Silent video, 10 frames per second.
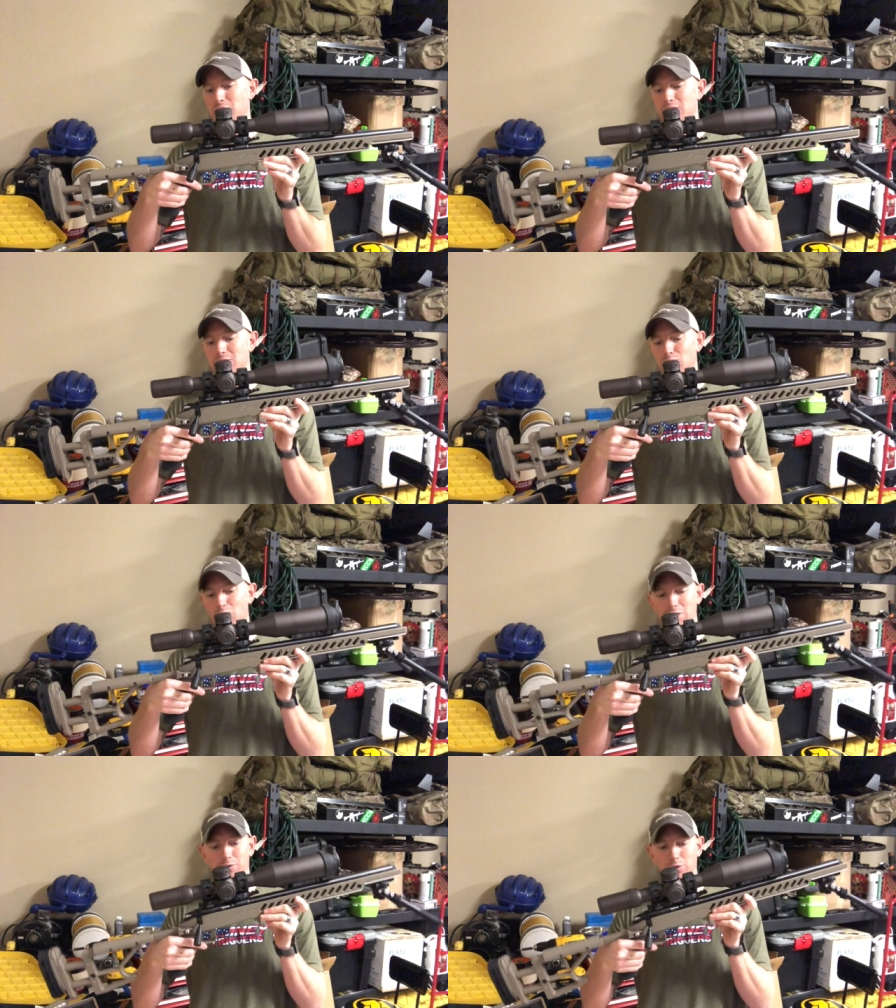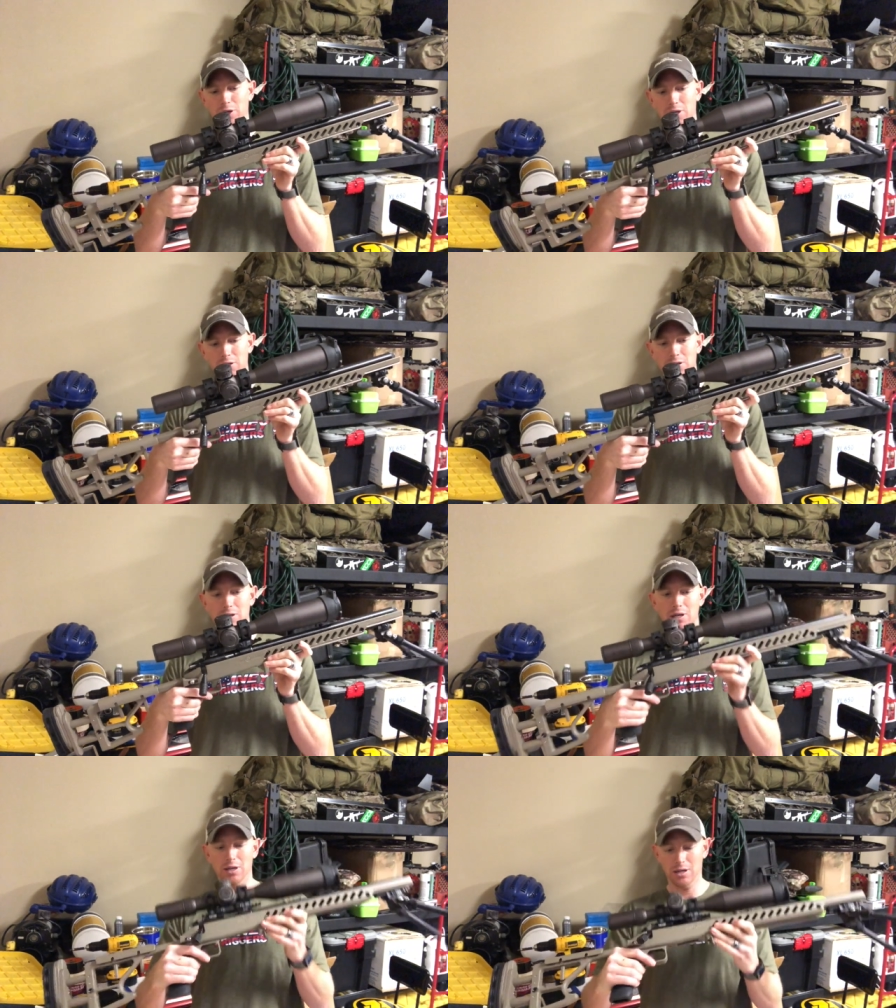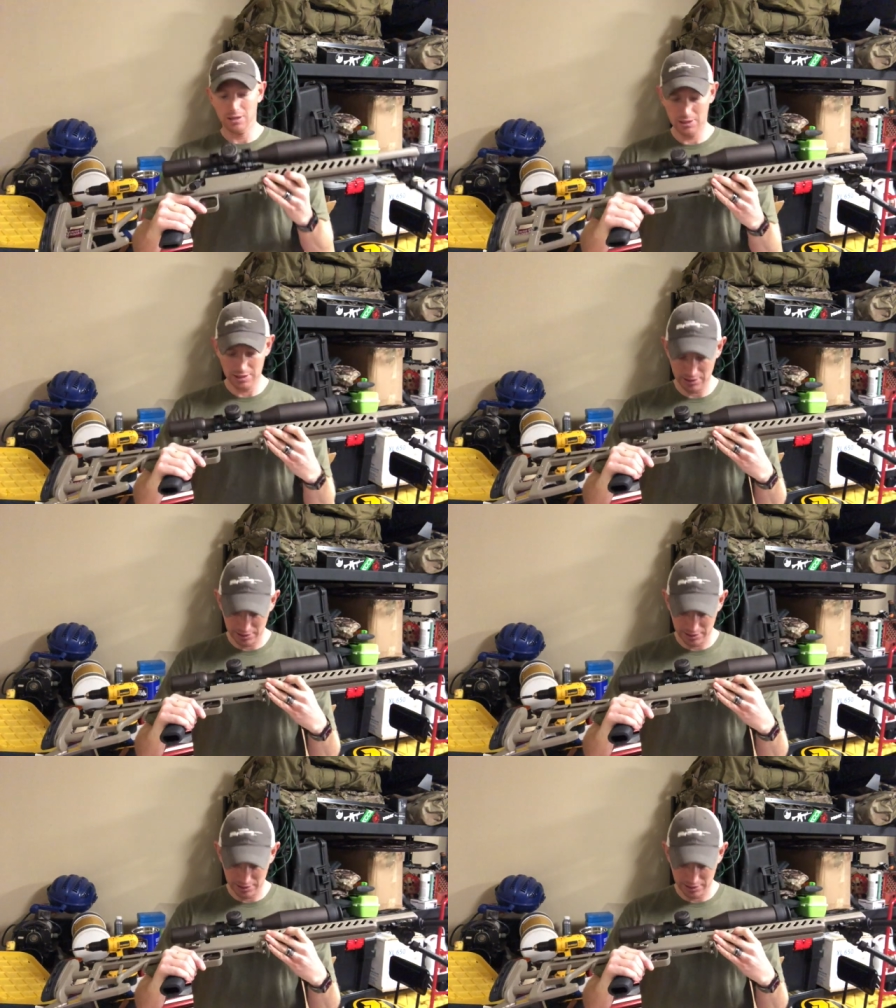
as the rifle does. This